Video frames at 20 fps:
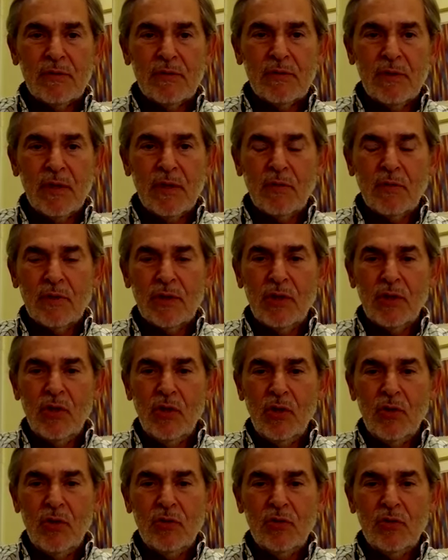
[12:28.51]
you know,
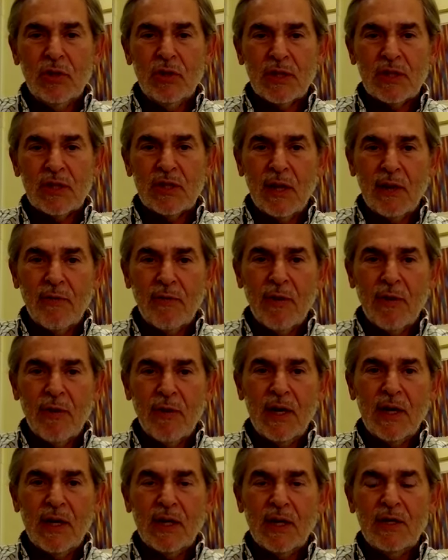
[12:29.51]
huge and
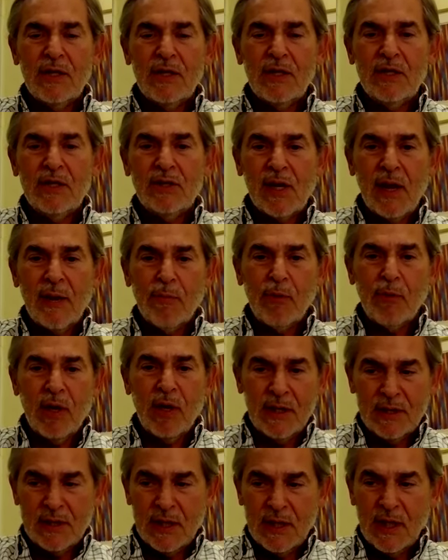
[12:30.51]
accelerating and
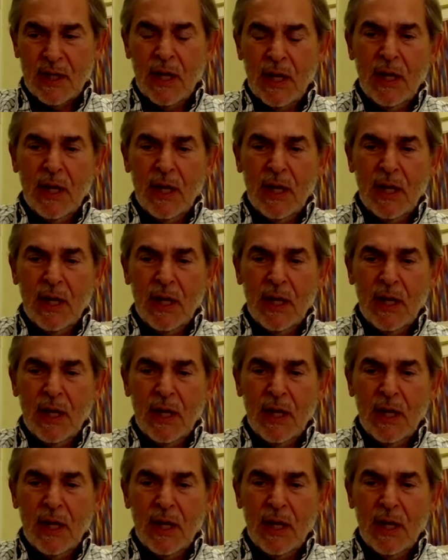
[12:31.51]
destabilizing.